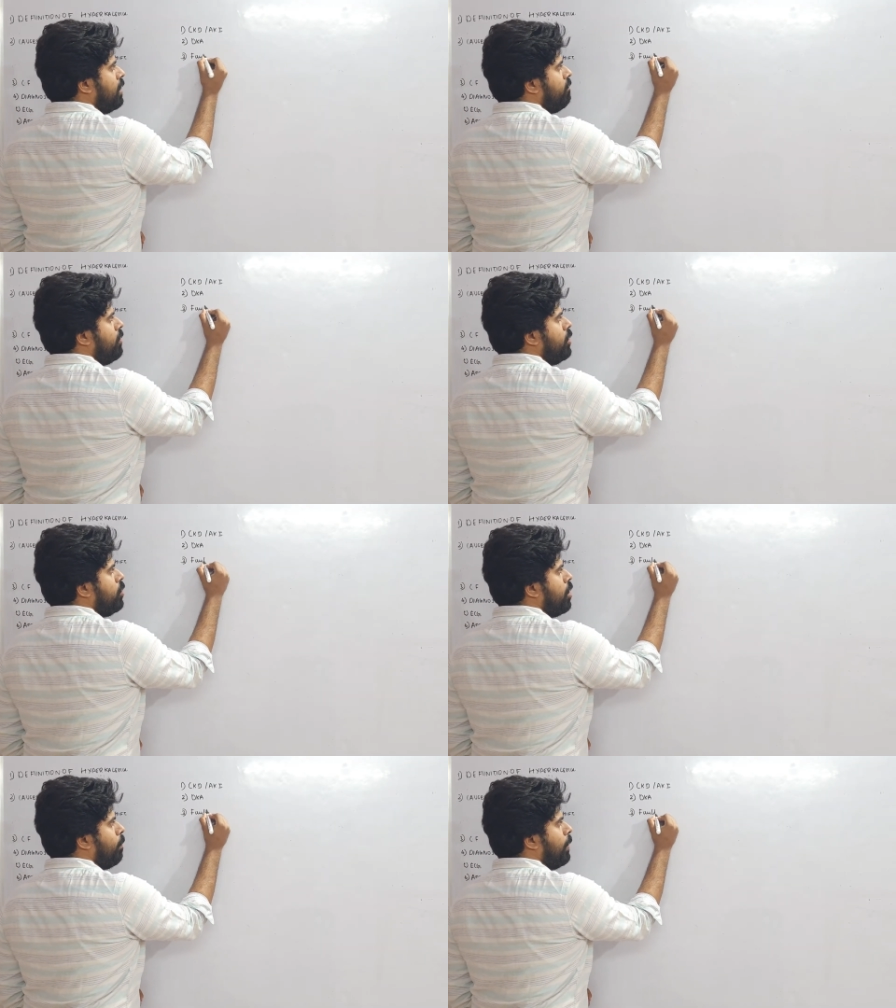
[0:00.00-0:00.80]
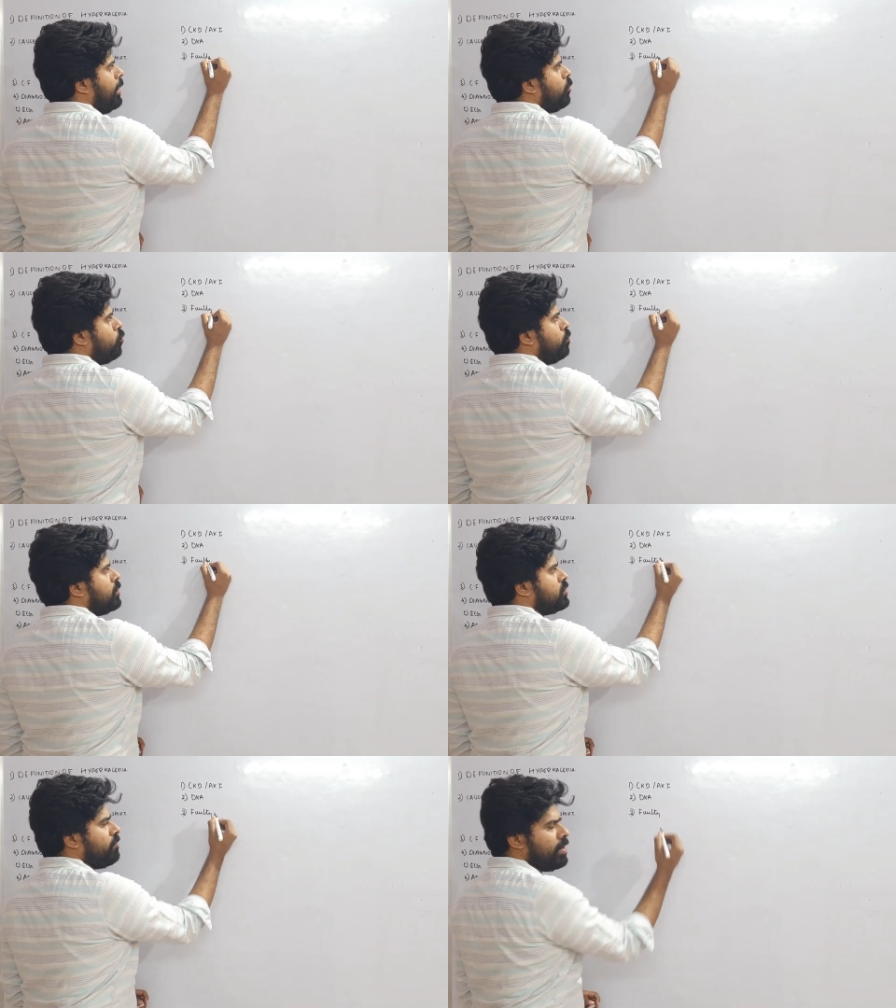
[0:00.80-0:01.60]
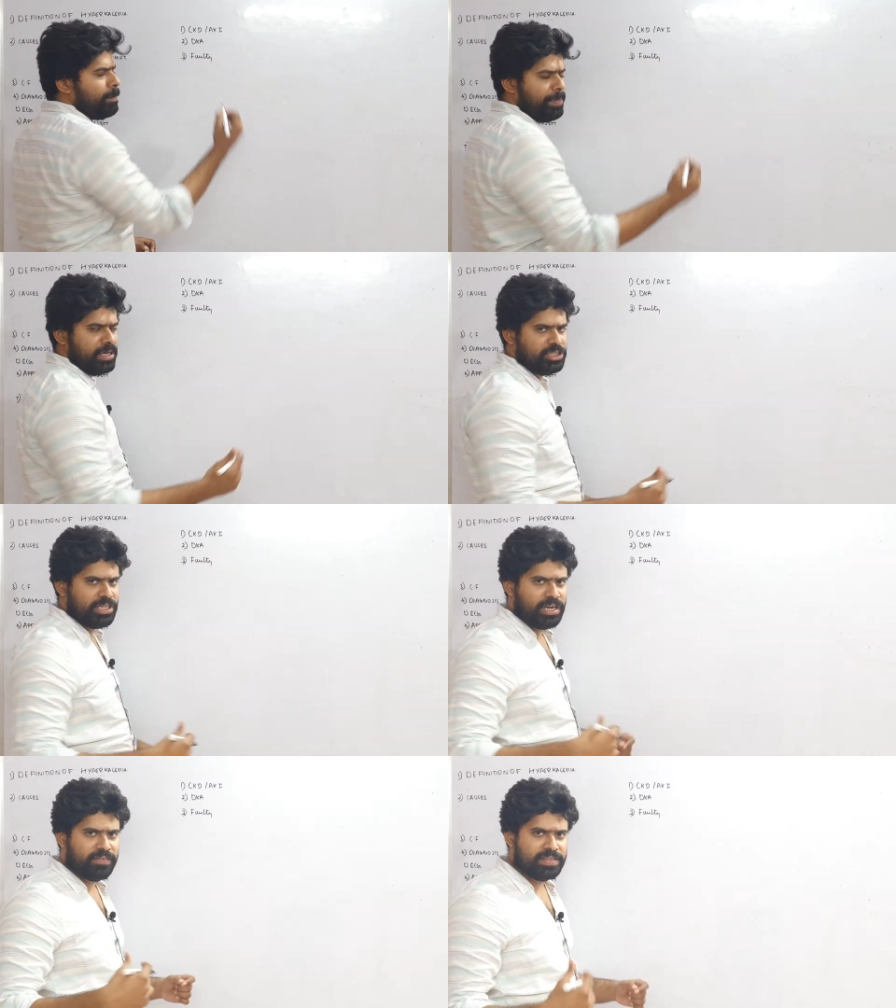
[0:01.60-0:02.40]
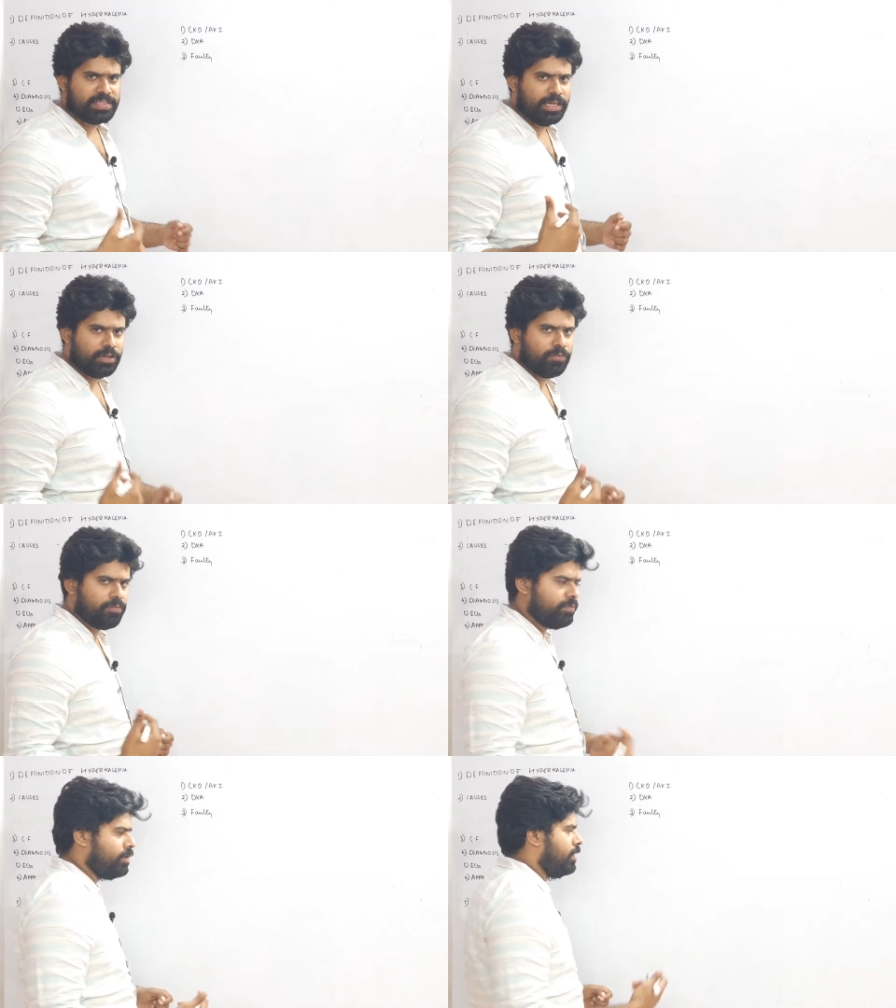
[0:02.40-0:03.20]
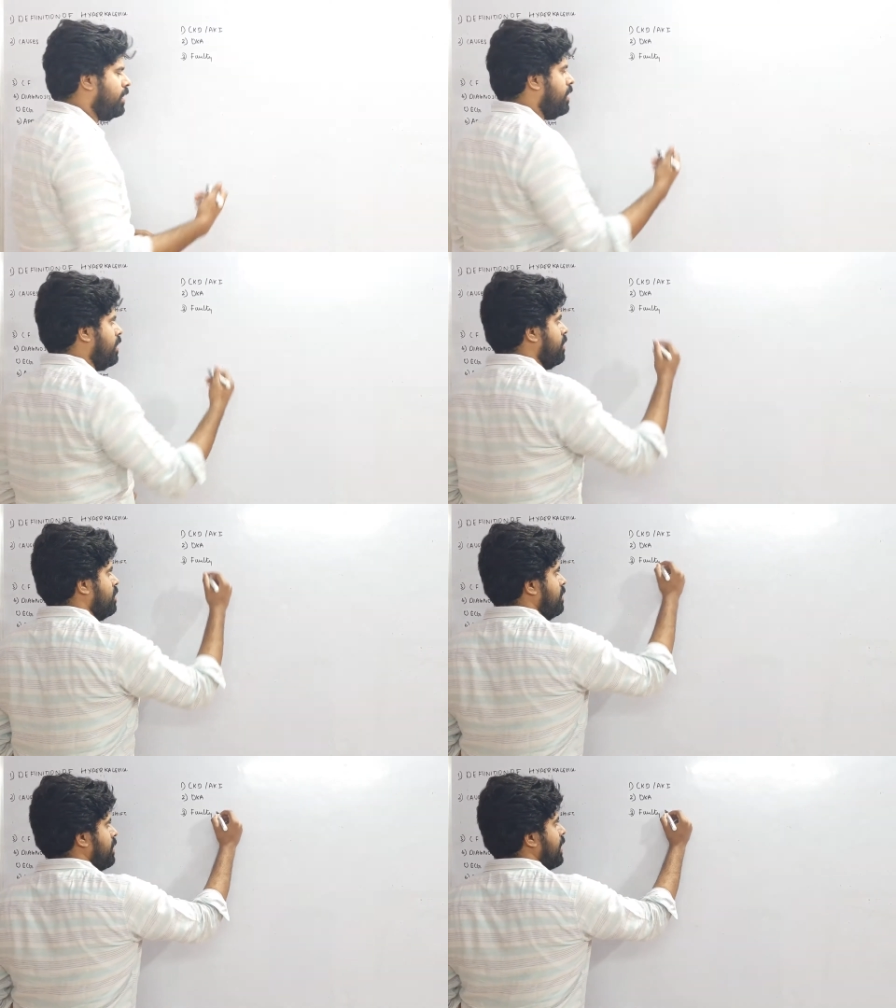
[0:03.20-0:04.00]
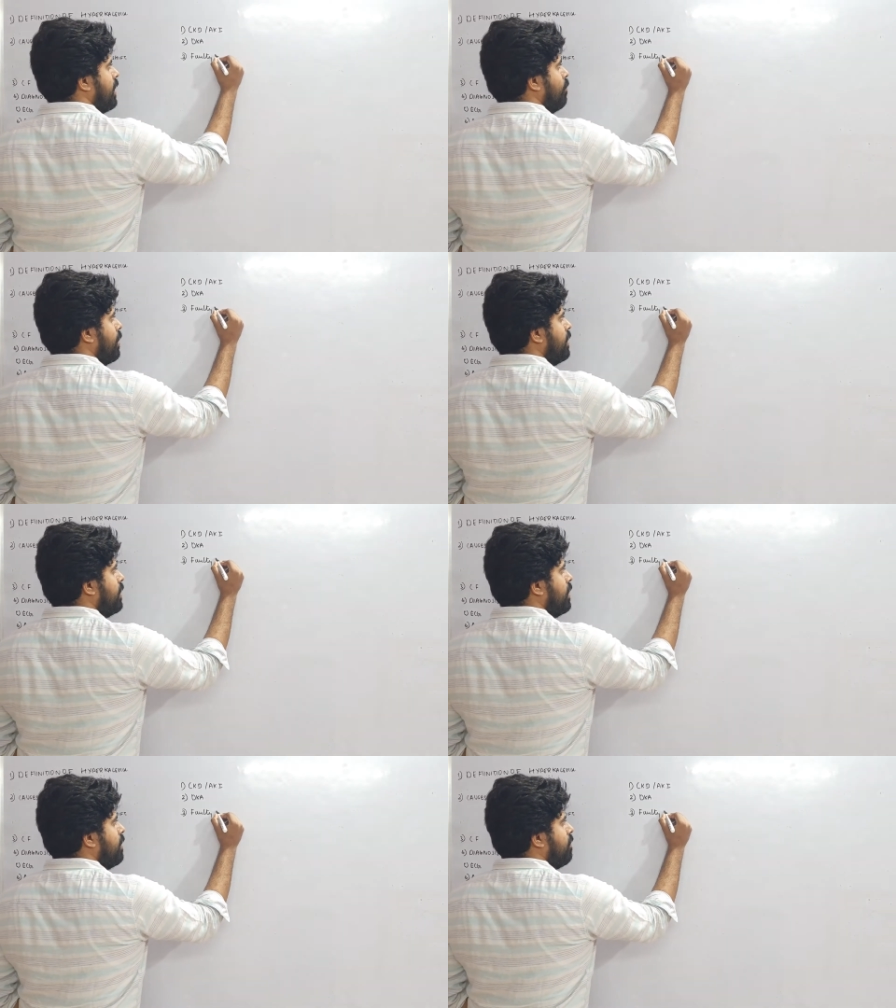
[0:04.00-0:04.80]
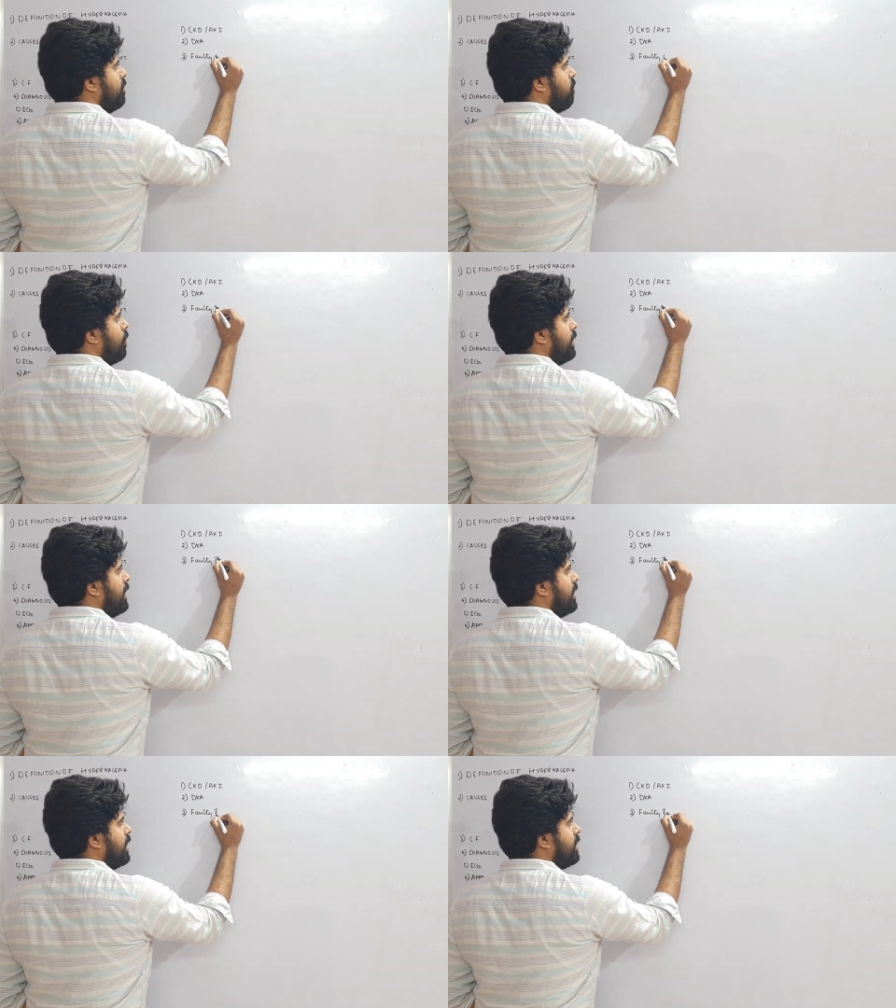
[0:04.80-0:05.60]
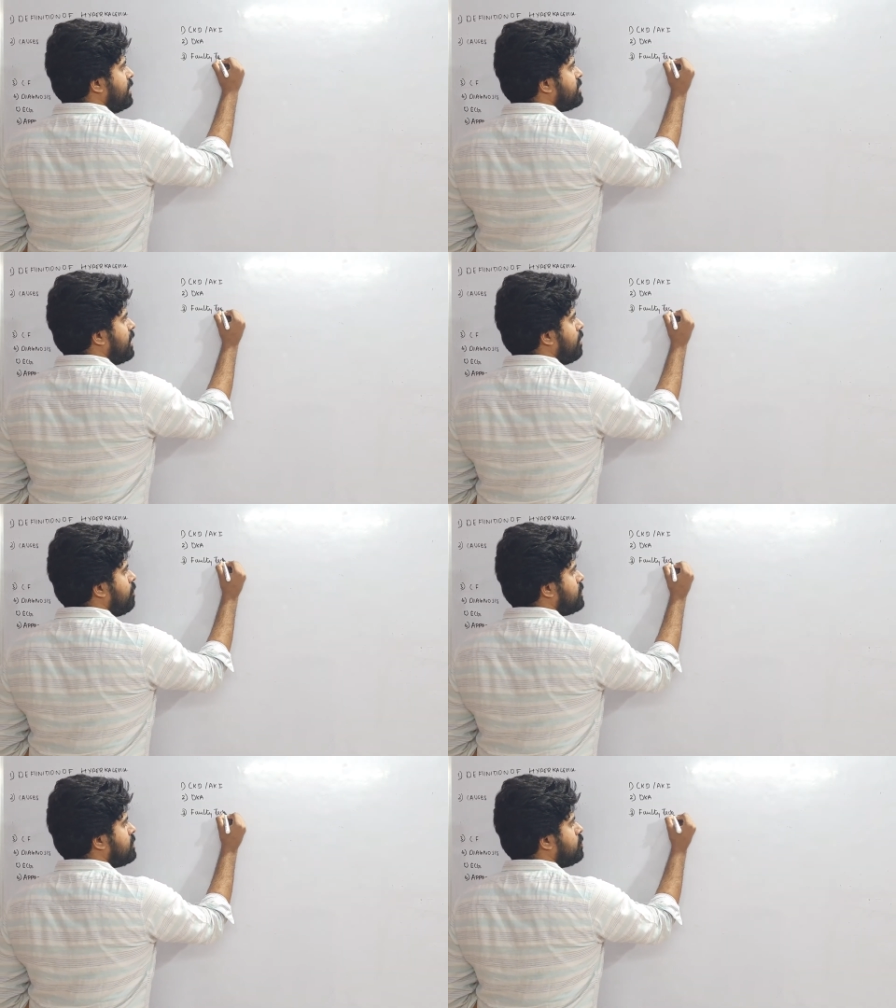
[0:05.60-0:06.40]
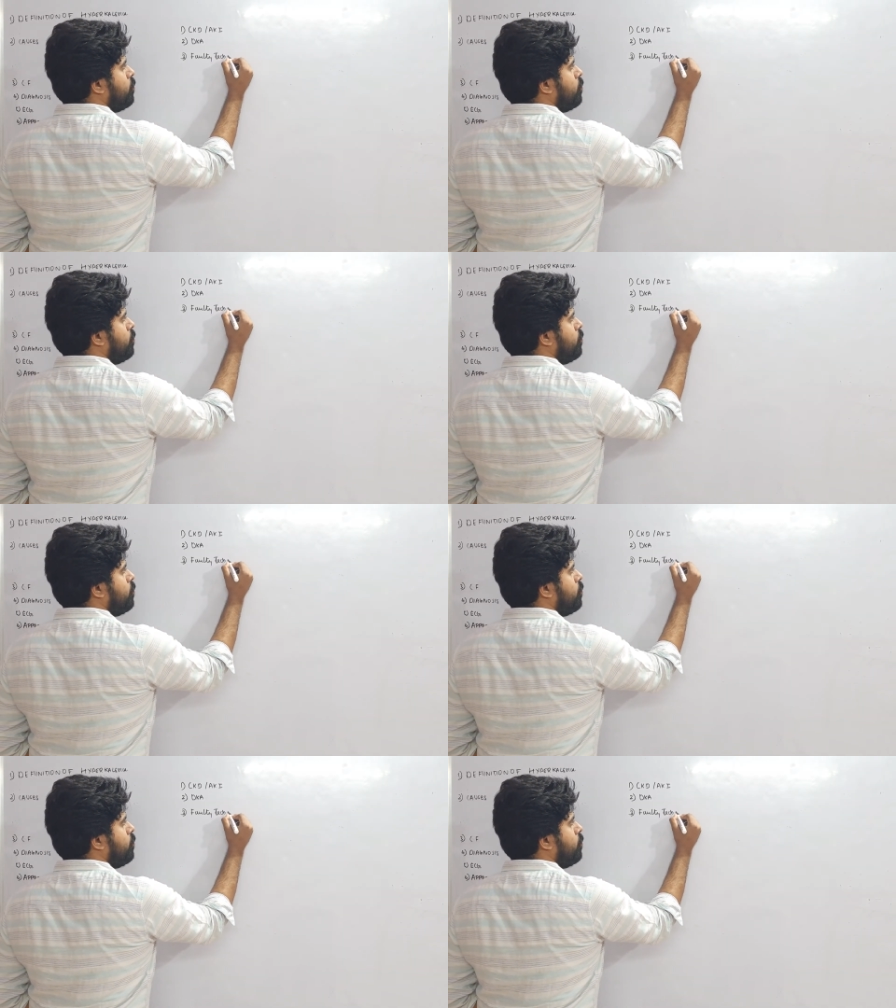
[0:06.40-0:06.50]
When you apply too much of compression at the site of taking blood, the faulty techniques can cause